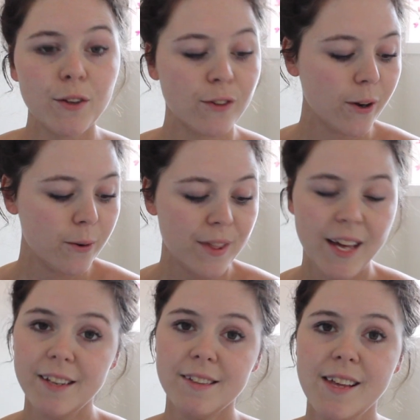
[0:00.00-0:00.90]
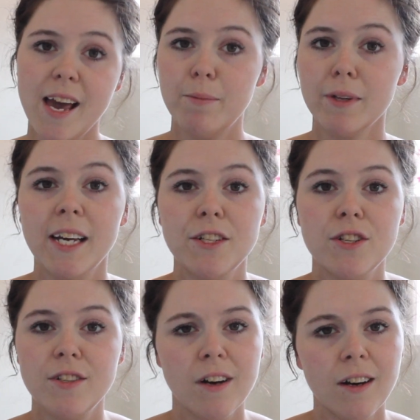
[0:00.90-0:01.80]
So that is the
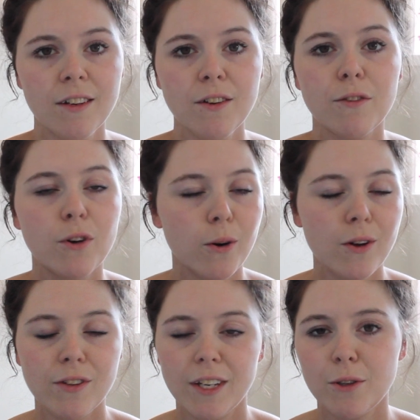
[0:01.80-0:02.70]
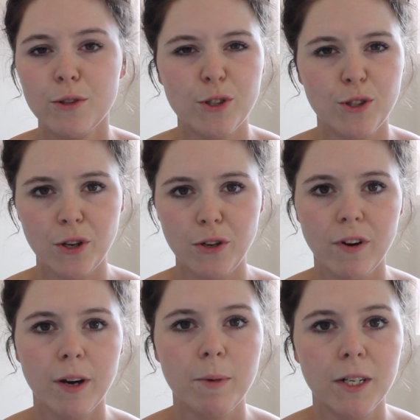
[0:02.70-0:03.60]
application done. Of course, I couldn't show you
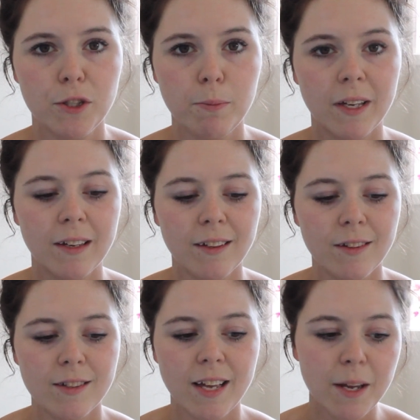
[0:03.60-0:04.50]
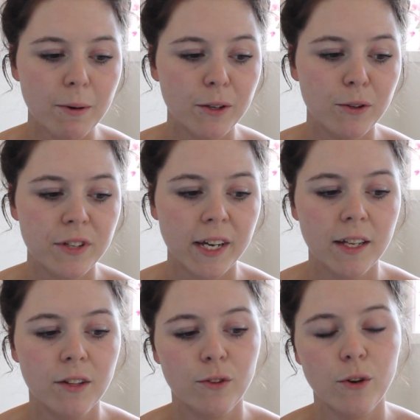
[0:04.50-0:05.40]
very much because anyone who
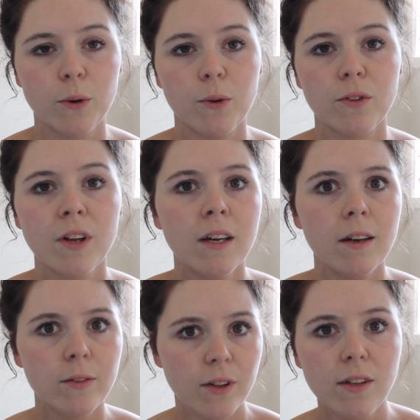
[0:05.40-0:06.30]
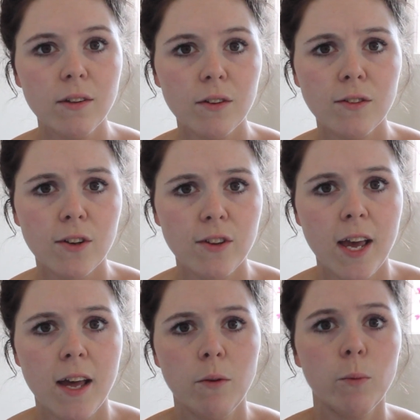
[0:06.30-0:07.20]
tans knows it's easiest to
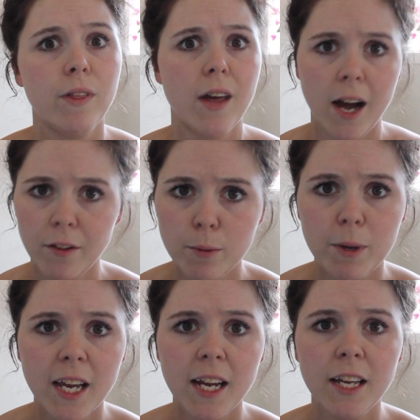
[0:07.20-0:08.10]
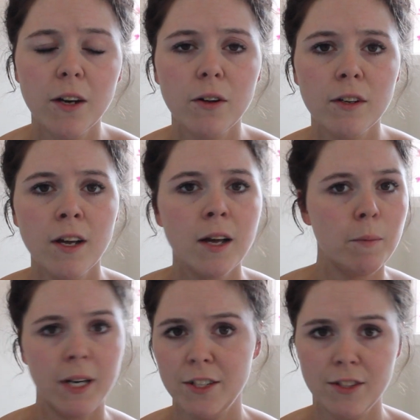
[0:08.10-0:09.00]
tan without the bikini on,
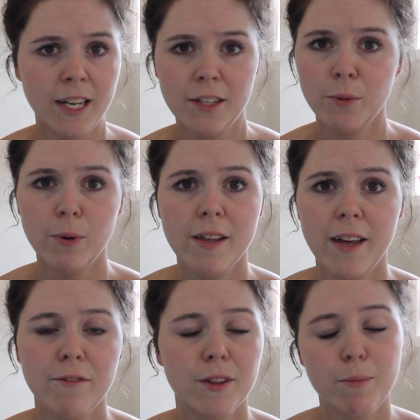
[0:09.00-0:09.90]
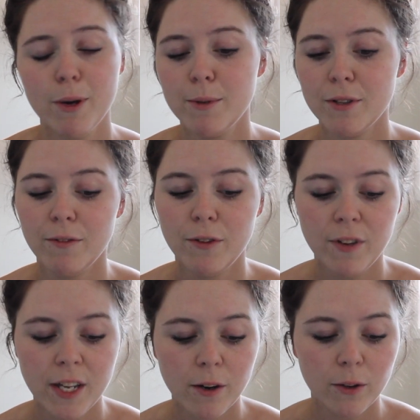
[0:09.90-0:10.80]
but I just had to wear that for the purpose of the
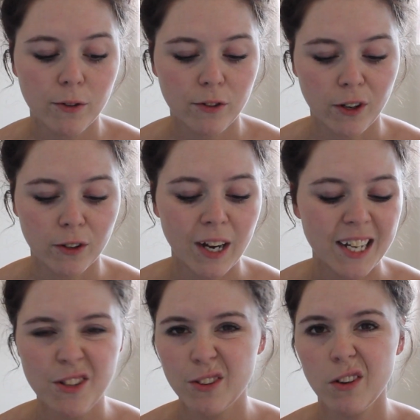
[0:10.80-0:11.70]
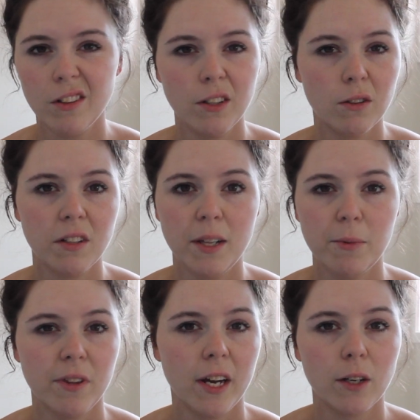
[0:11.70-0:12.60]
video, so I just got little
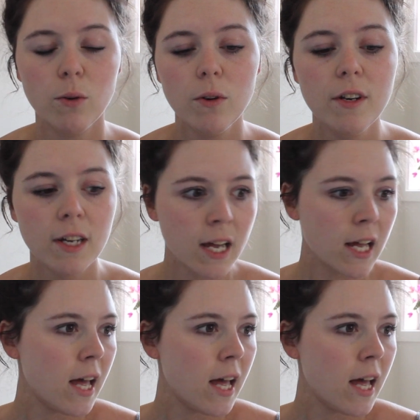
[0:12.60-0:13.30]
clips that I could,